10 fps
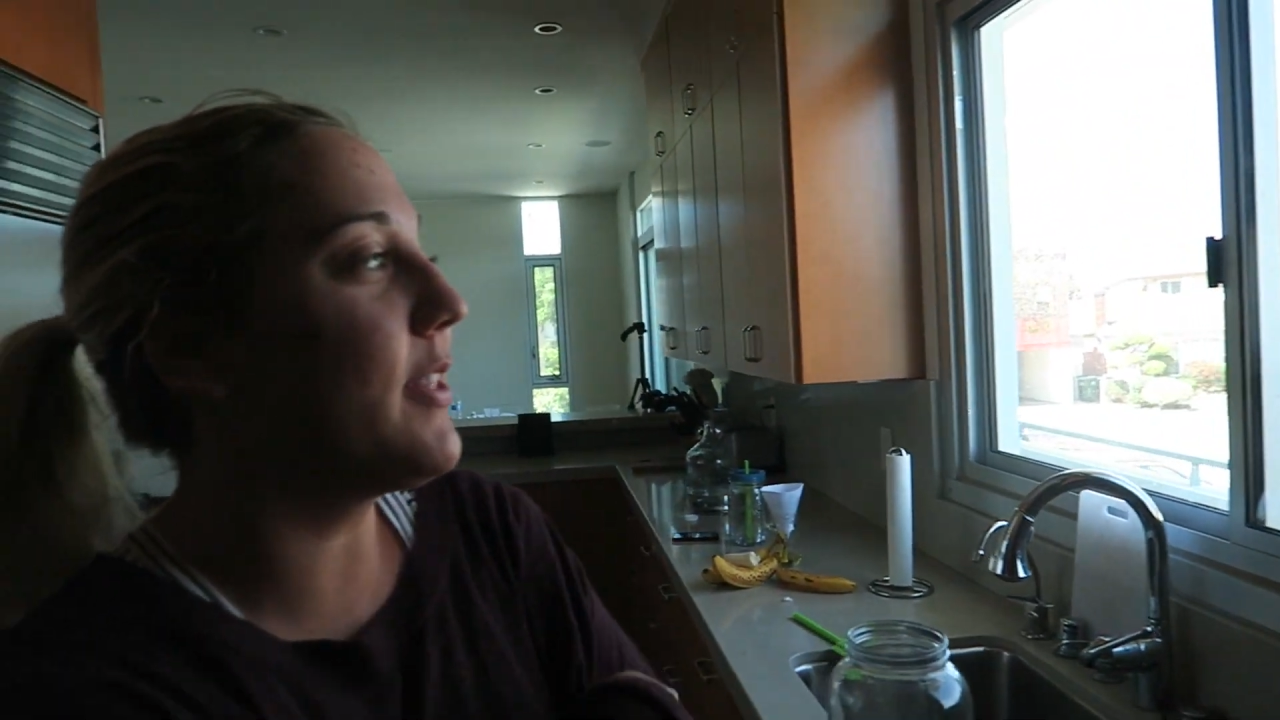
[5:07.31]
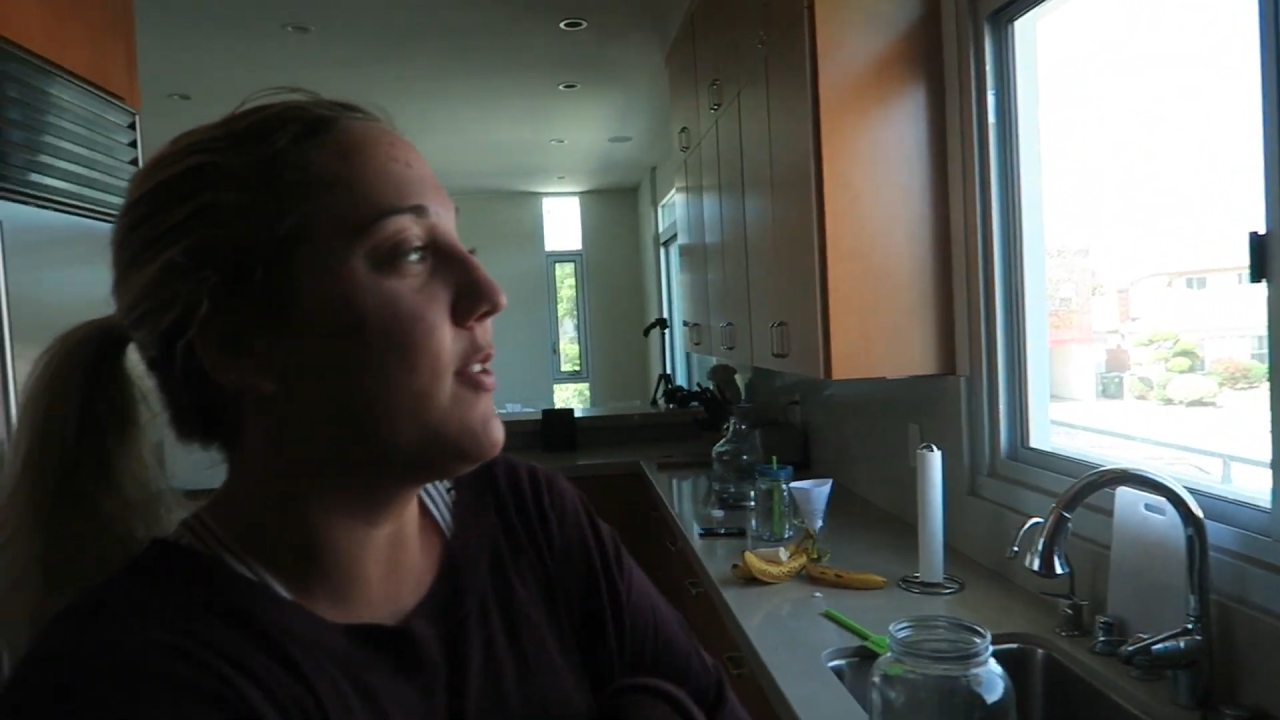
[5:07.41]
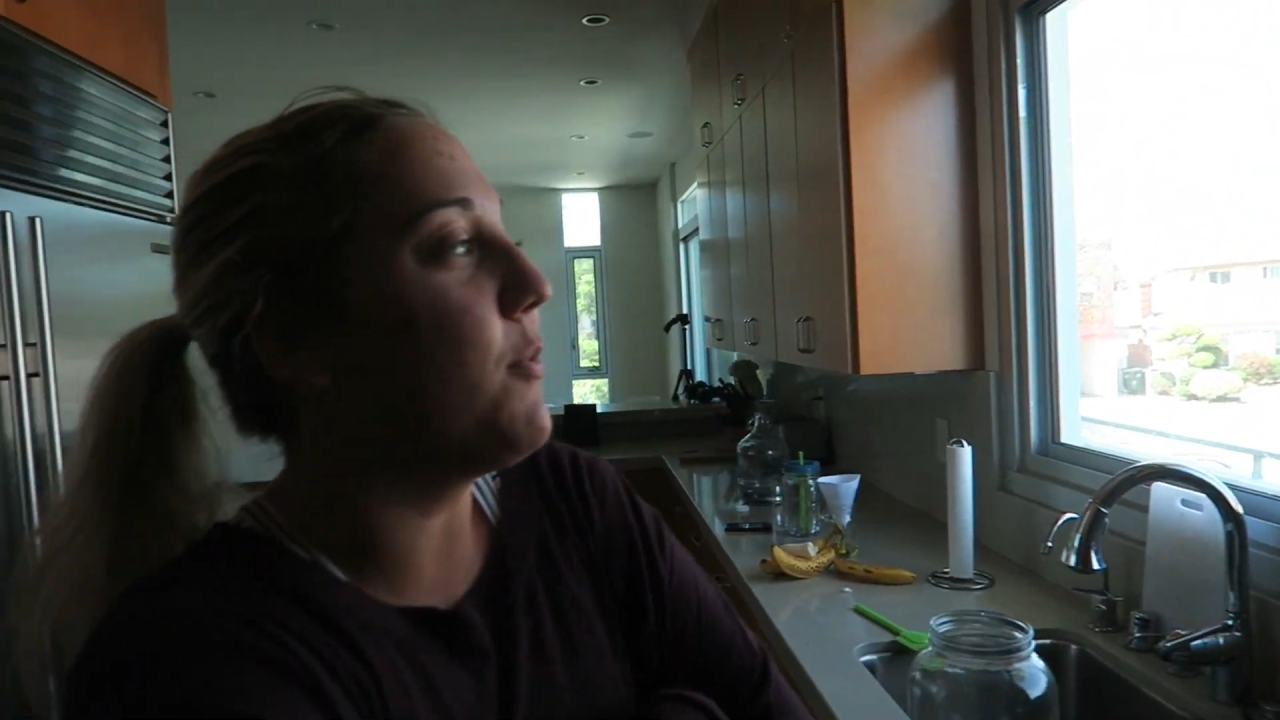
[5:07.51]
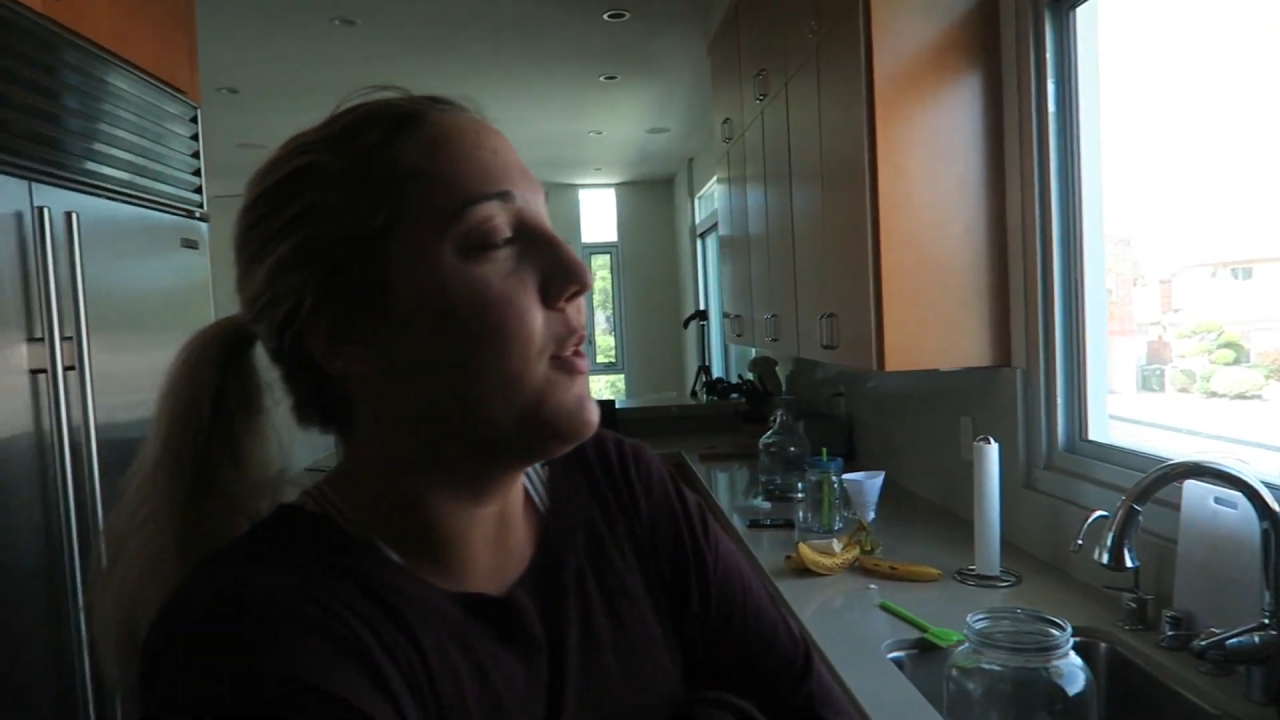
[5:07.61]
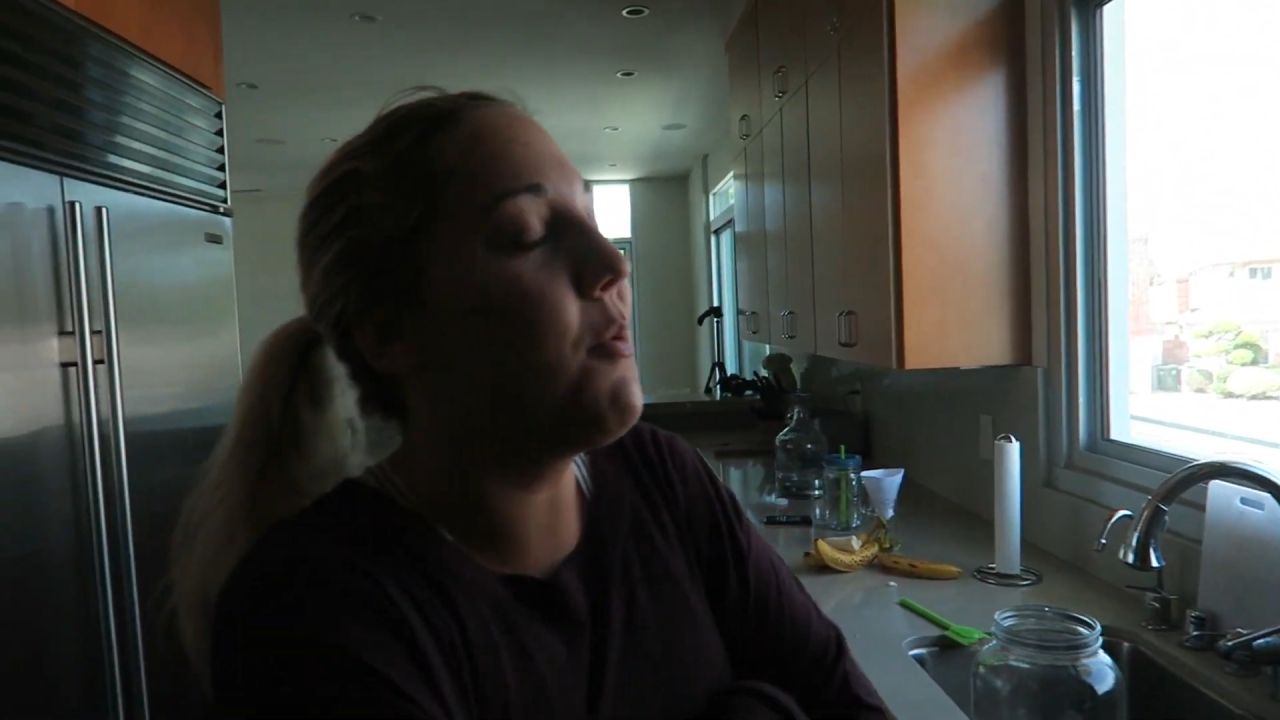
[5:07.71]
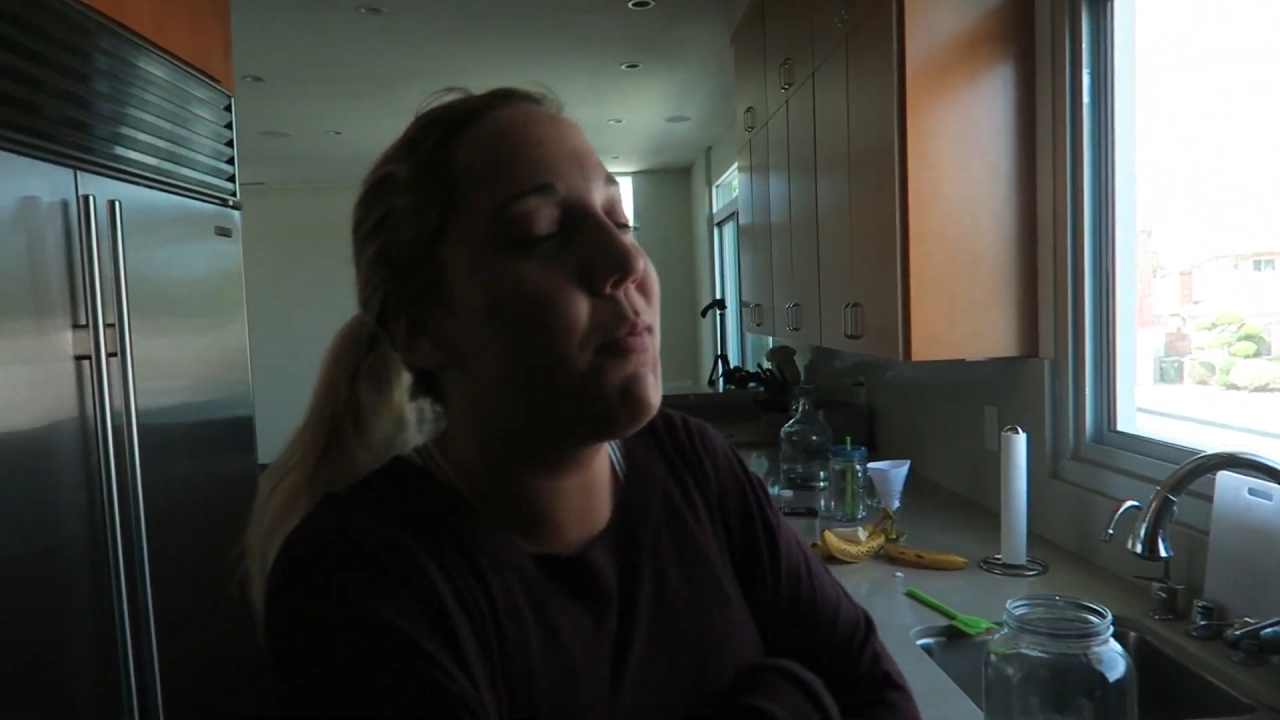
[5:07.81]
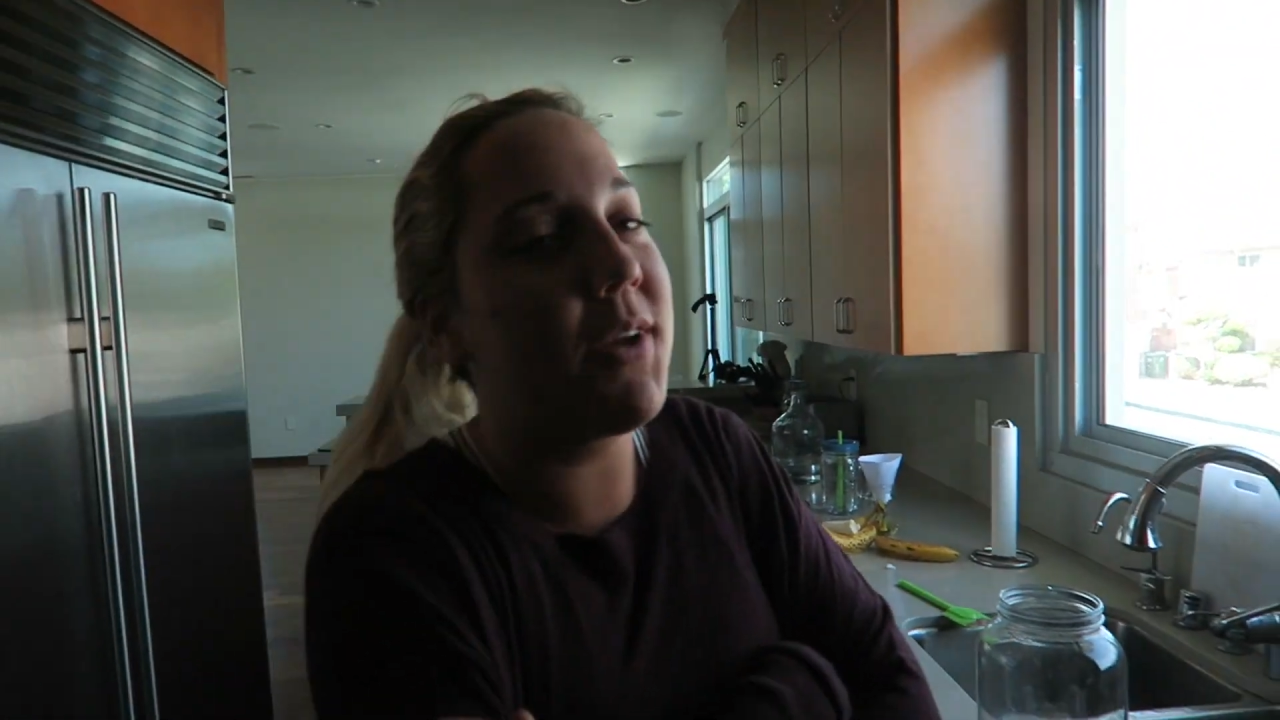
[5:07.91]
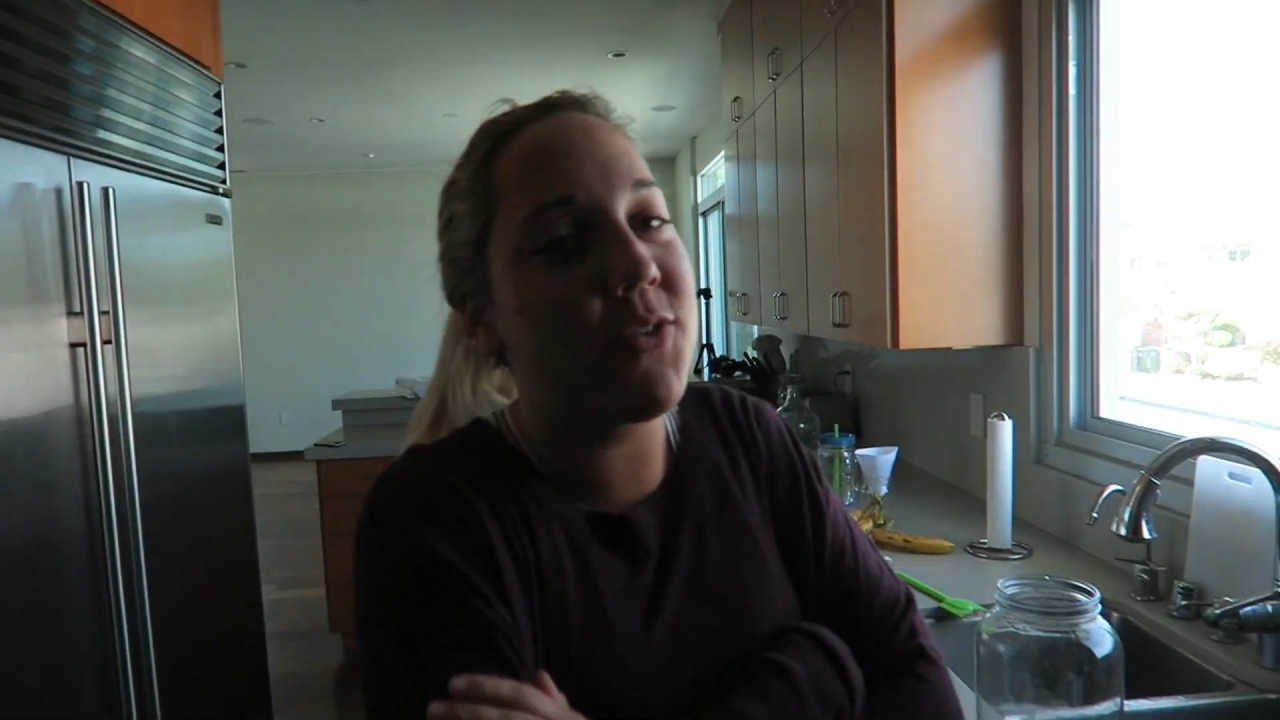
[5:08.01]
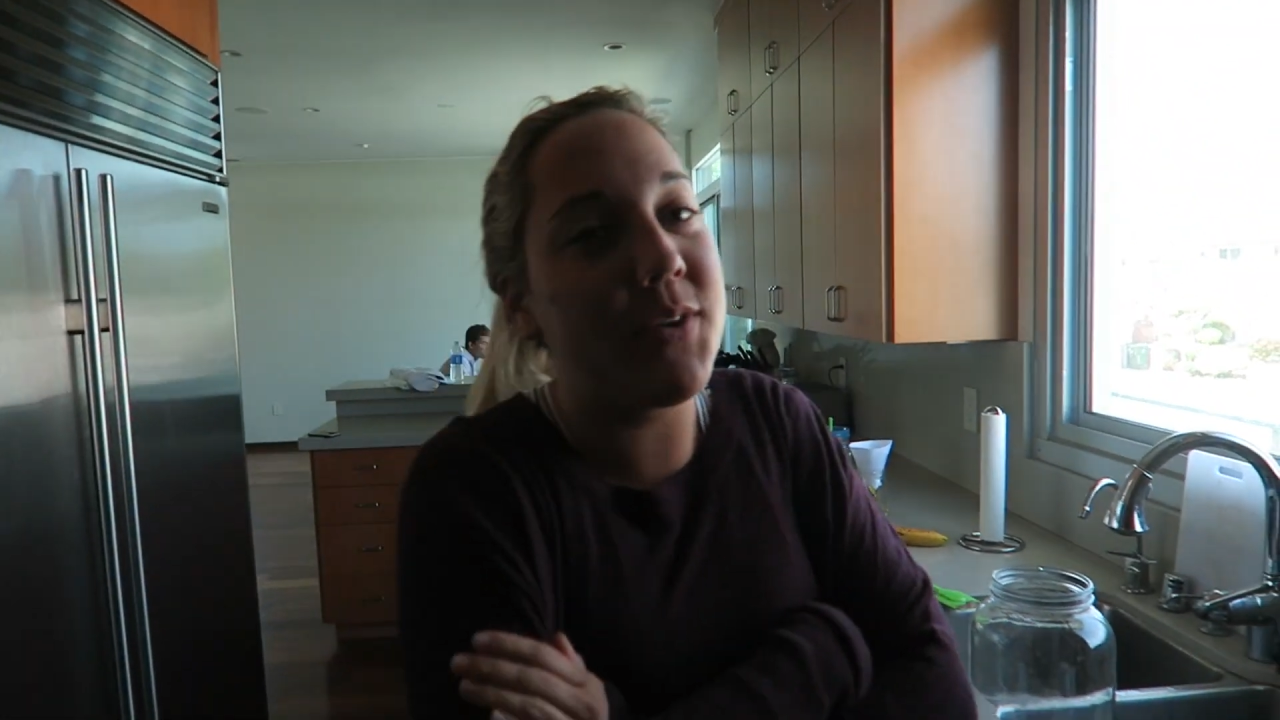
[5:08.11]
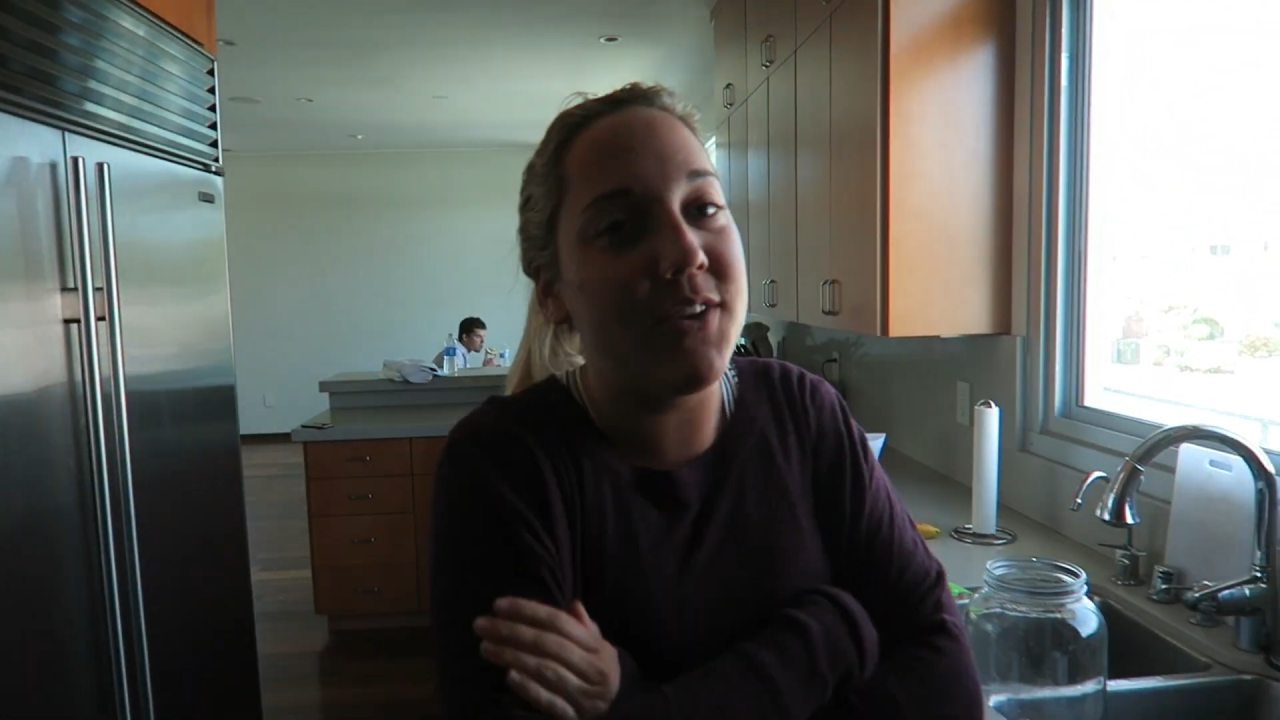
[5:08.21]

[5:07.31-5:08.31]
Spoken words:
at the smoothie bowl place